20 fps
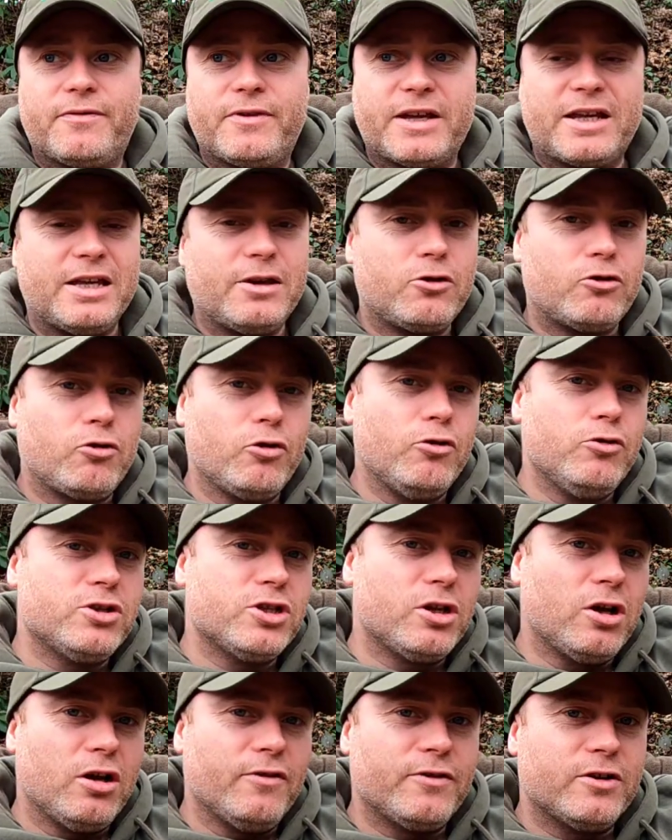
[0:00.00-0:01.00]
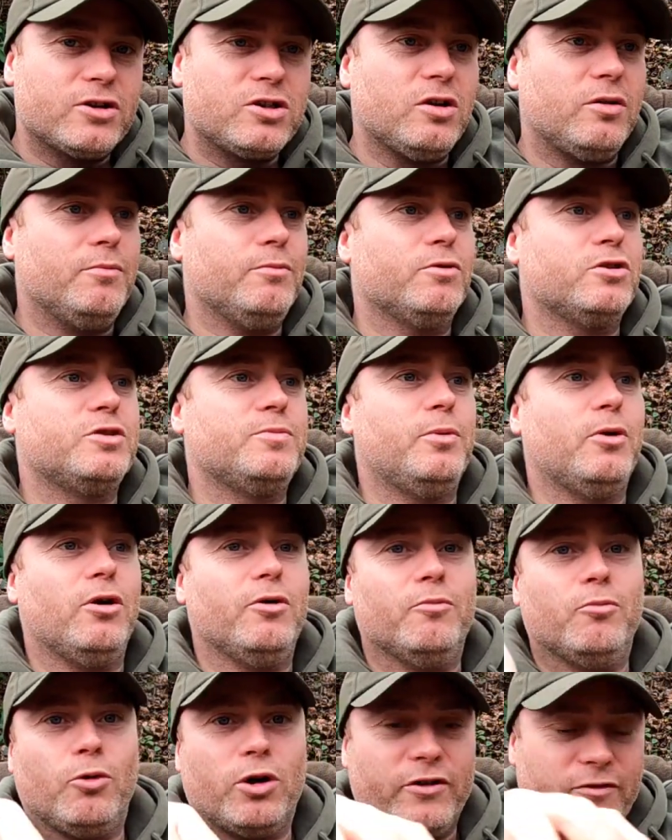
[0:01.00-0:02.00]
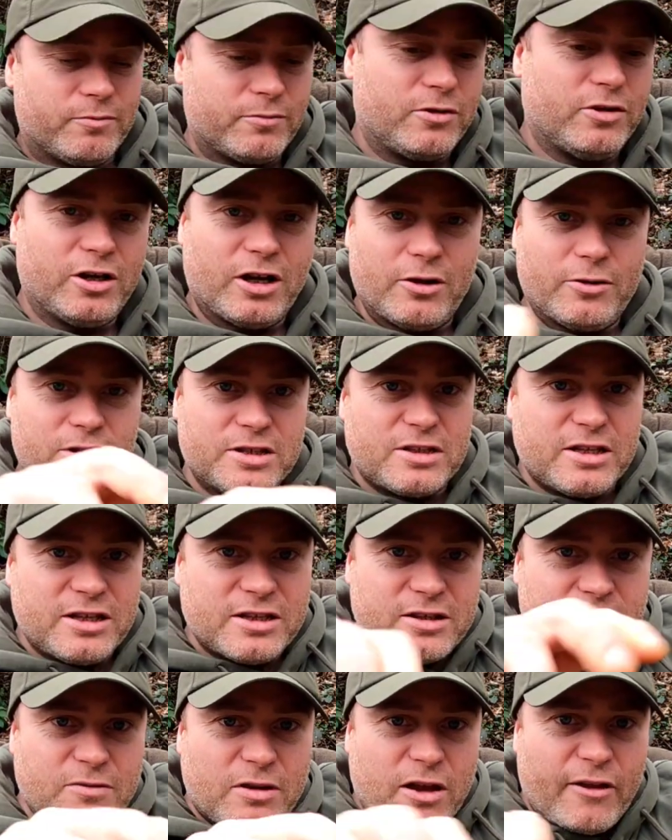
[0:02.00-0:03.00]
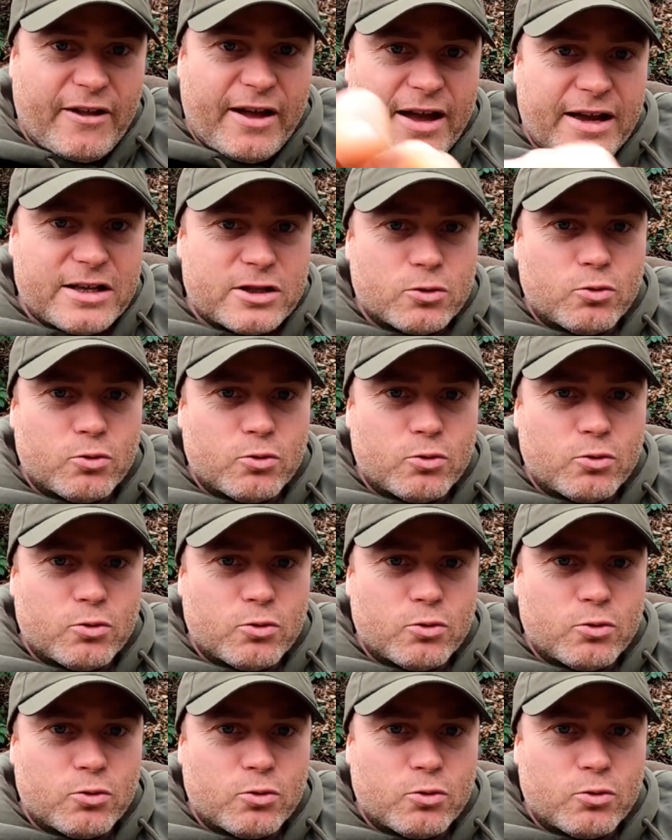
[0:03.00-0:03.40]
They keep cruising over the top of my spot, and one of them, you know, he's like that.